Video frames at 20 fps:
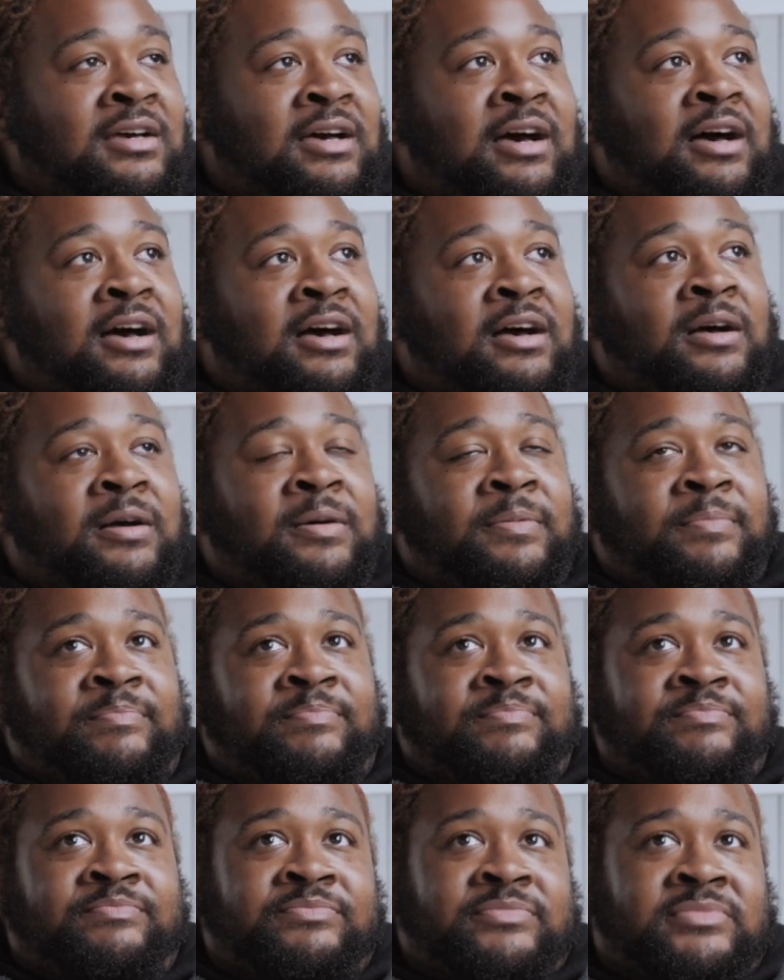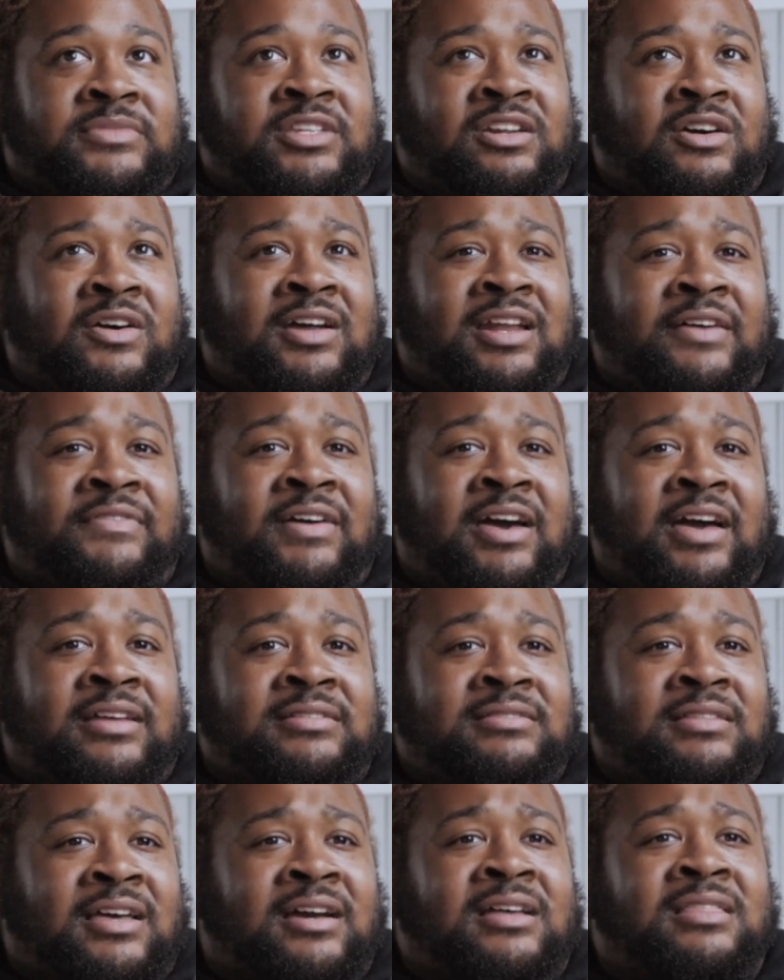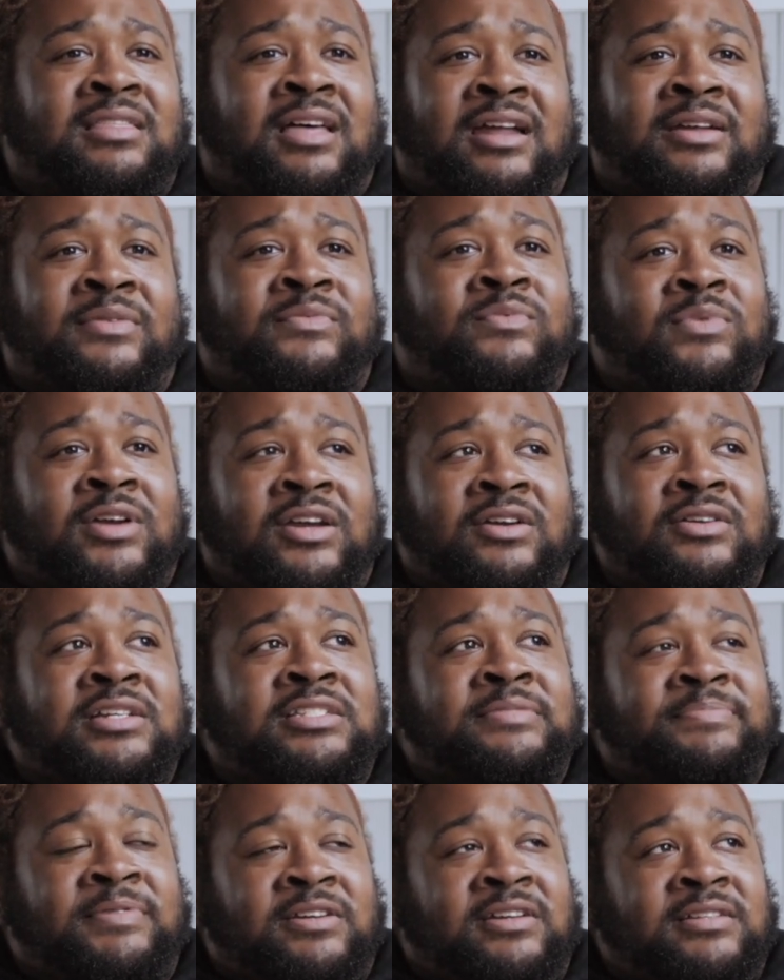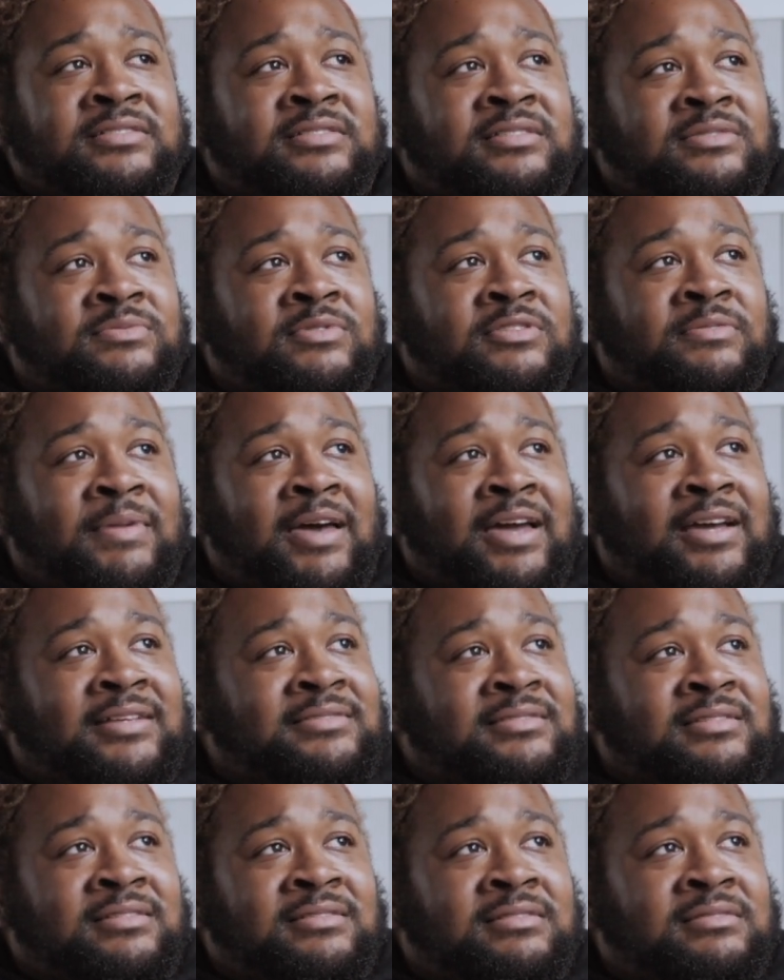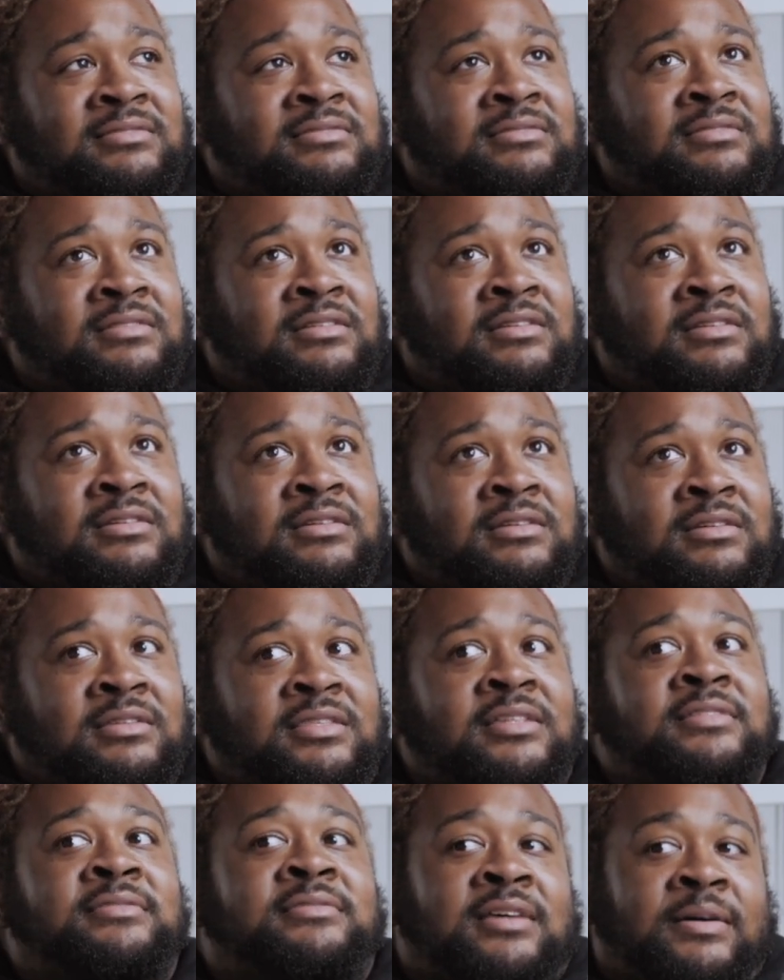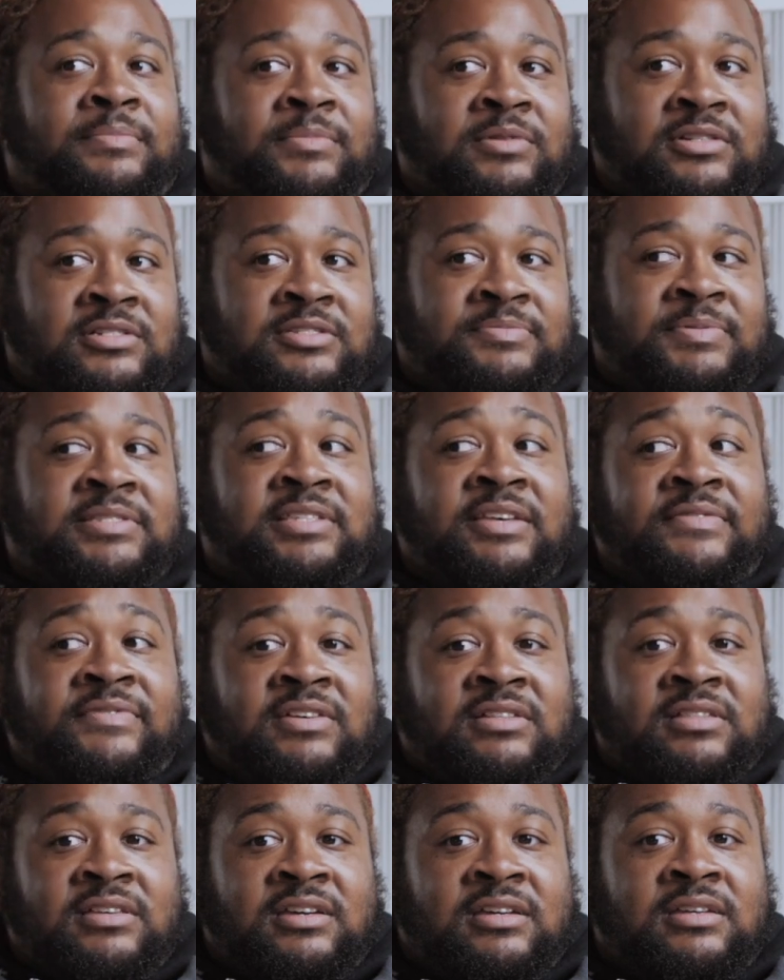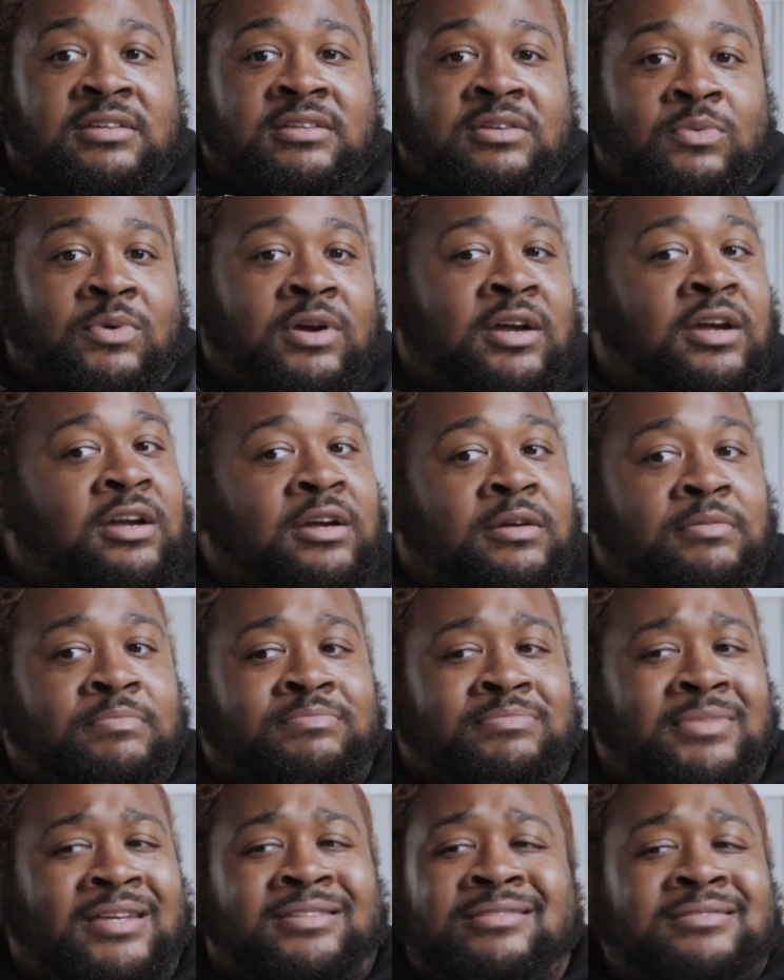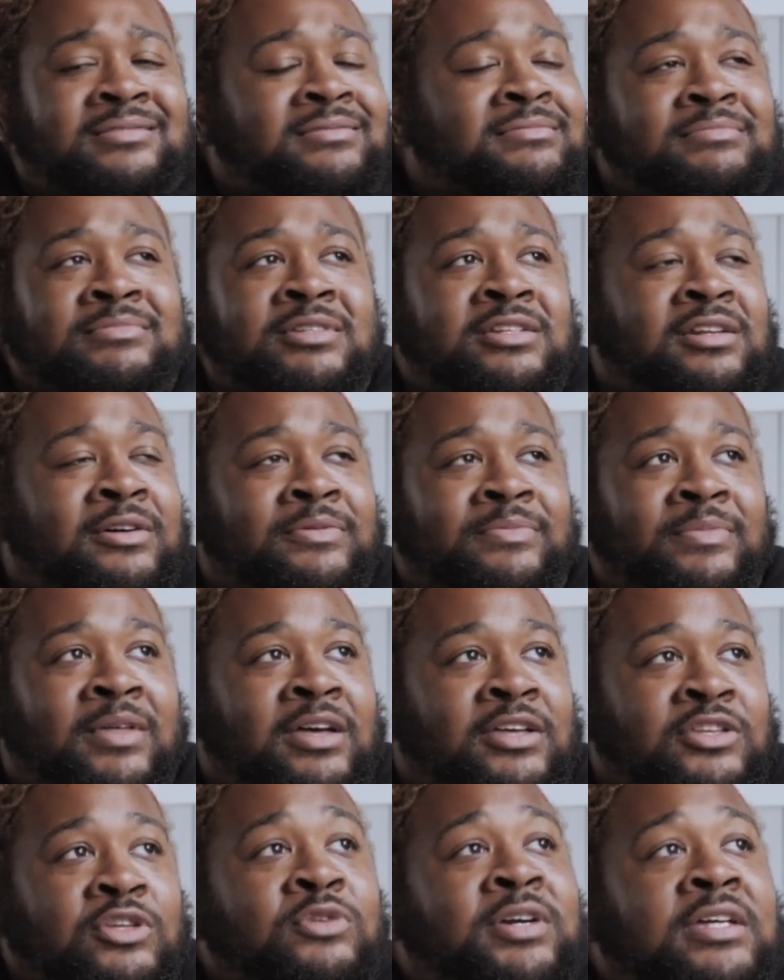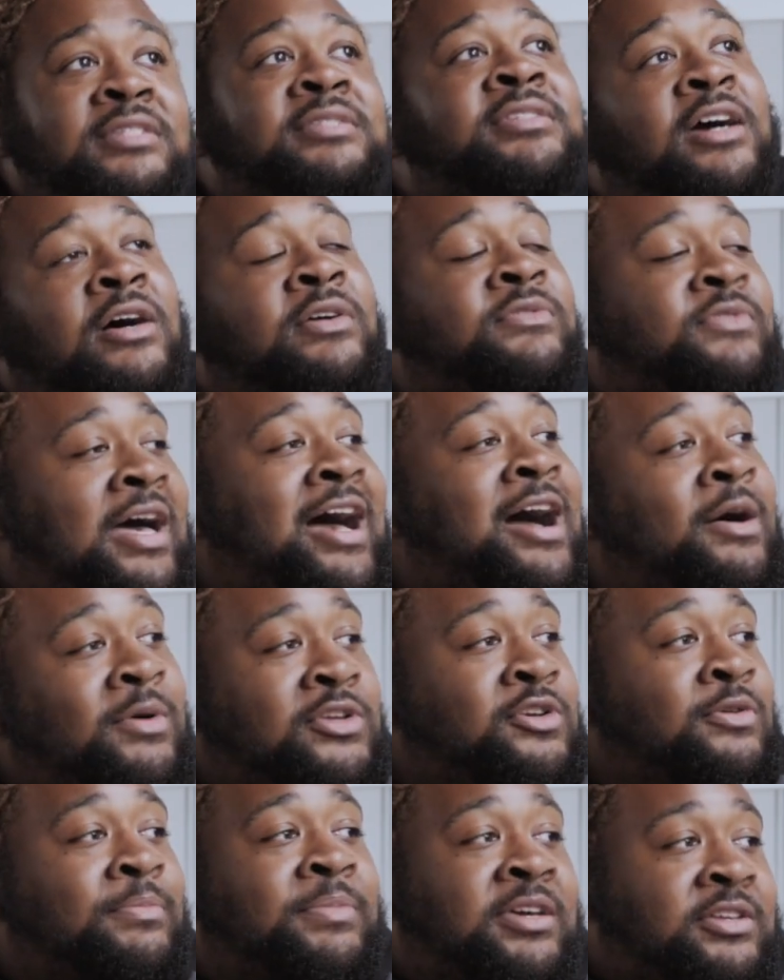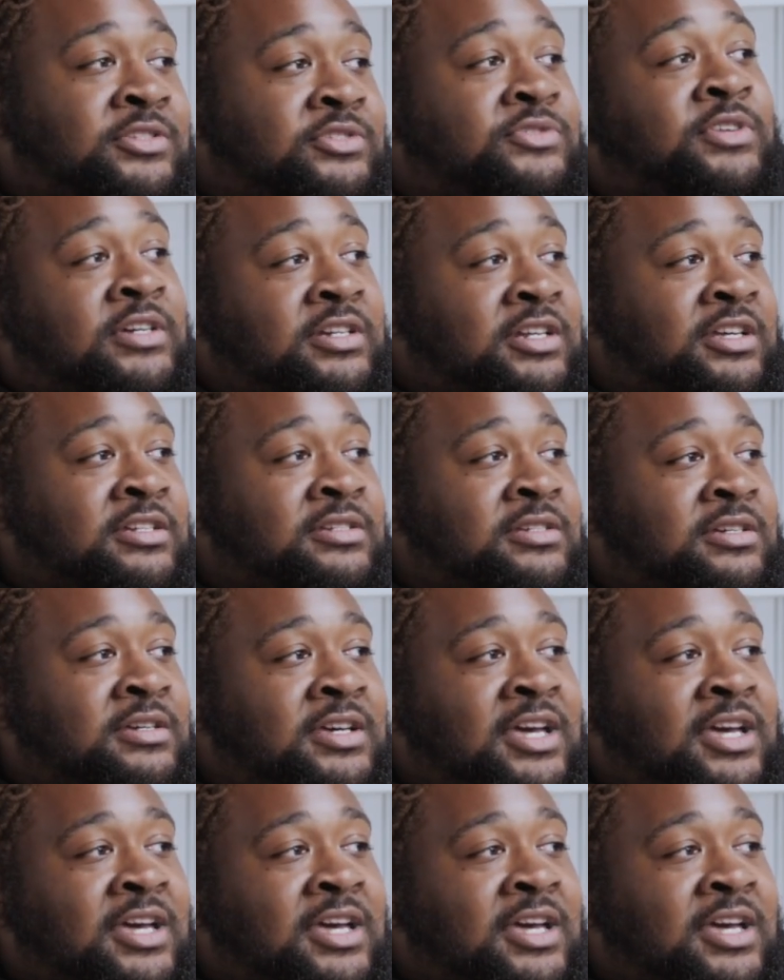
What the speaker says: You know, and I've had like a lot of weird experiences with magazines this summer specifically where they just, you know, you can tell how you're being treated.